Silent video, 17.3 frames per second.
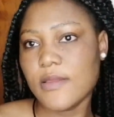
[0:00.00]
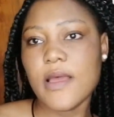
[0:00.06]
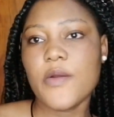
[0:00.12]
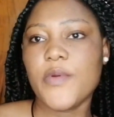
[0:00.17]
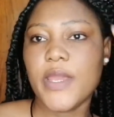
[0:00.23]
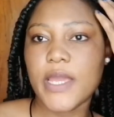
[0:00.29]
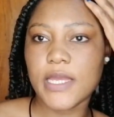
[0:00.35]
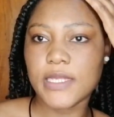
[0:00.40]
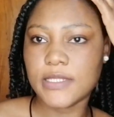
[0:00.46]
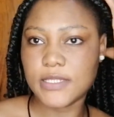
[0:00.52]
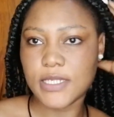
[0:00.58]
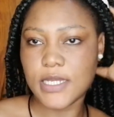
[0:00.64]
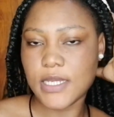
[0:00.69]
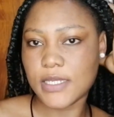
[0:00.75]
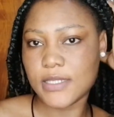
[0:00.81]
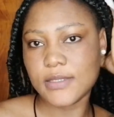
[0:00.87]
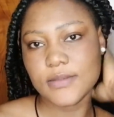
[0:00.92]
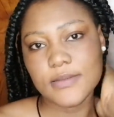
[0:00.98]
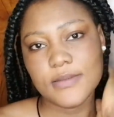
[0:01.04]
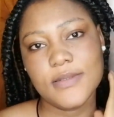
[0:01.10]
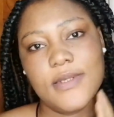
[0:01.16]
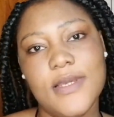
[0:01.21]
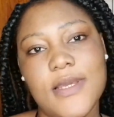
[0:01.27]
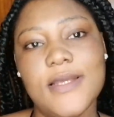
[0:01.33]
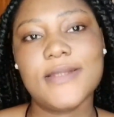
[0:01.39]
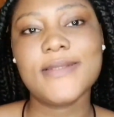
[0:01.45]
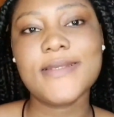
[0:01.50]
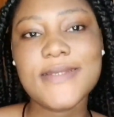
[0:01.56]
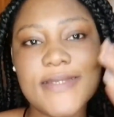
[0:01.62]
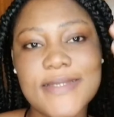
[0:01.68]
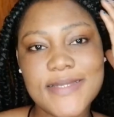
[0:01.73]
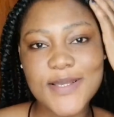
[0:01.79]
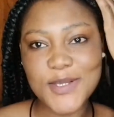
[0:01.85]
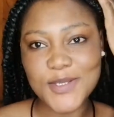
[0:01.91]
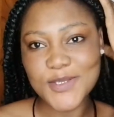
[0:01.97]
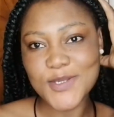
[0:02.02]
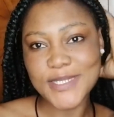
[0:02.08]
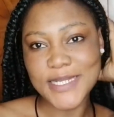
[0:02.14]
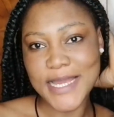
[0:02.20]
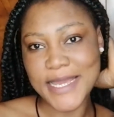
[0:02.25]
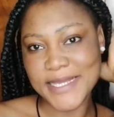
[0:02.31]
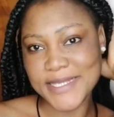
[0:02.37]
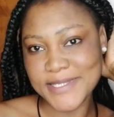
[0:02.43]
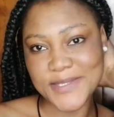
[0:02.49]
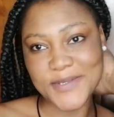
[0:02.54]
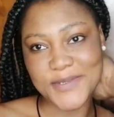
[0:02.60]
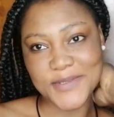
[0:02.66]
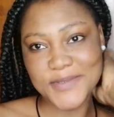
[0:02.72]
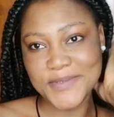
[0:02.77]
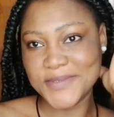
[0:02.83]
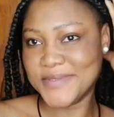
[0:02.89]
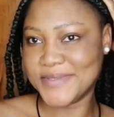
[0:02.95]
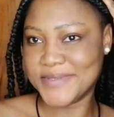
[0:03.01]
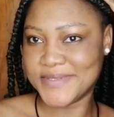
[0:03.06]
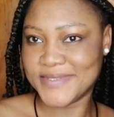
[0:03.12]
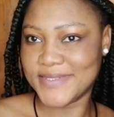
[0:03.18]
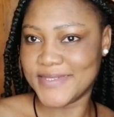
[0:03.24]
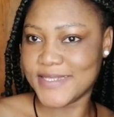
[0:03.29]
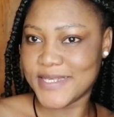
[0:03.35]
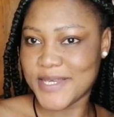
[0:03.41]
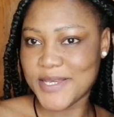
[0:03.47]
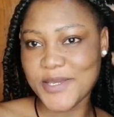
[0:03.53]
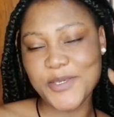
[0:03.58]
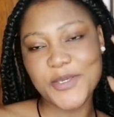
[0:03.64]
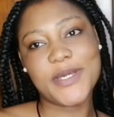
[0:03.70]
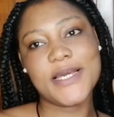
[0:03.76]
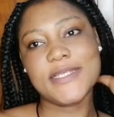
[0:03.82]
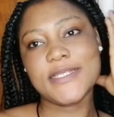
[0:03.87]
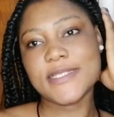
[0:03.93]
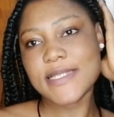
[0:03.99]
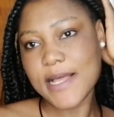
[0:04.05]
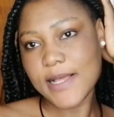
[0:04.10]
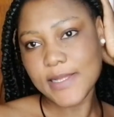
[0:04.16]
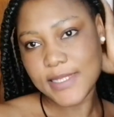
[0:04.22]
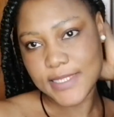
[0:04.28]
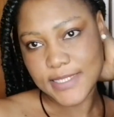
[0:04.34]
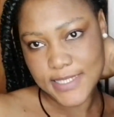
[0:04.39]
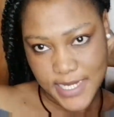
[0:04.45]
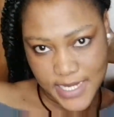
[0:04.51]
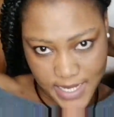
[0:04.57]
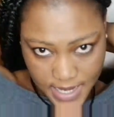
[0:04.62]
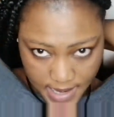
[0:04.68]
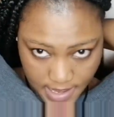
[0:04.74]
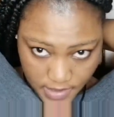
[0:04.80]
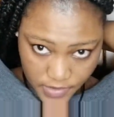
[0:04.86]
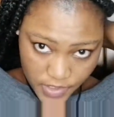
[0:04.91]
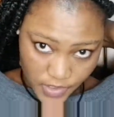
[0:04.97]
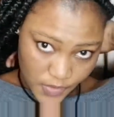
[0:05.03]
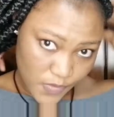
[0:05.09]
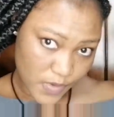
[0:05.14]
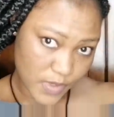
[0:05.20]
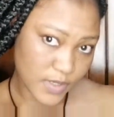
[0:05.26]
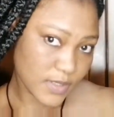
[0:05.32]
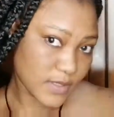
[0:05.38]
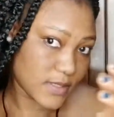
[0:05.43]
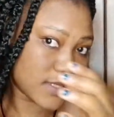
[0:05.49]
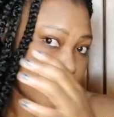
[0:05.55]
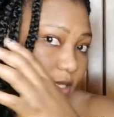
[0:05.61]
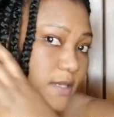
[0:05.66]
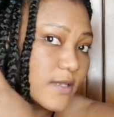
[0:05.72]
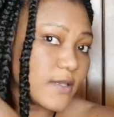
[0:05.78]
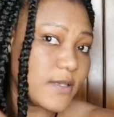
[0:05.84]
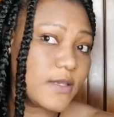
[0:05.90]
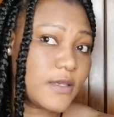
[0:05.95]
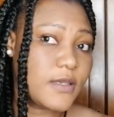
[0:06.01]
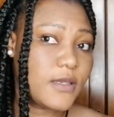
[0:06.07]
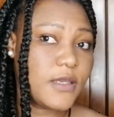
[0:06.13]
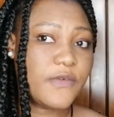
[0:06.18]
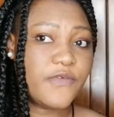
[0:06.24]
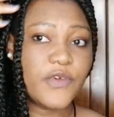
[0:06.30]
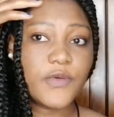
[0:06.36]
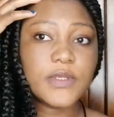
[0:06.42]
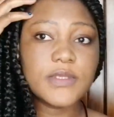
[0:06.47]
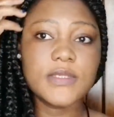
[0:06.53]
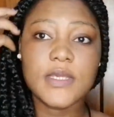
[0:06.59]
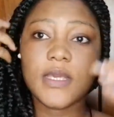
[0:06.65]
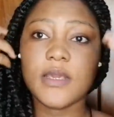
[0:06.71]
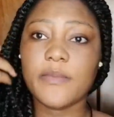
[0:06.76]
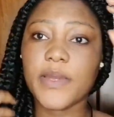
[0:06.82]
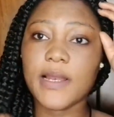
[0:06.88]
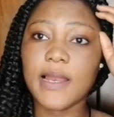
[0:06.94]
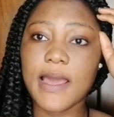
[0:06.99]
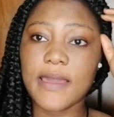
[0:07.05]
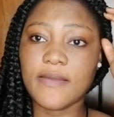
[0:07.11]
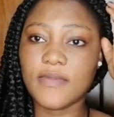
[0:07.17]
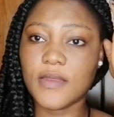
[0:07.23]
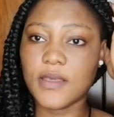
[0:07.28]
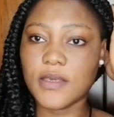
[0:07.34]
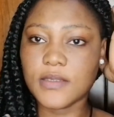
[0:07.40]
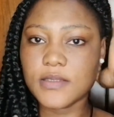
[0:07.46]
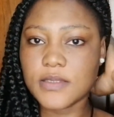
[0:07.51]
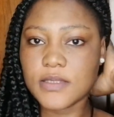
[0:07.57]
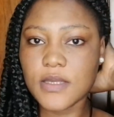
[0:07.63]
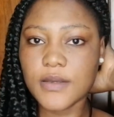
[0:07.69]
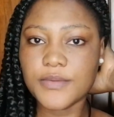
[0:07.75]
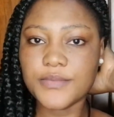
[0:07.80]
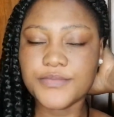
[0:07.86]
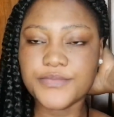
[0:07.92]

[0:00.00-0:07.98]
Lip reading: that we are done, this is also nice though. You can style it anyhow you want. If you want to keep it like this,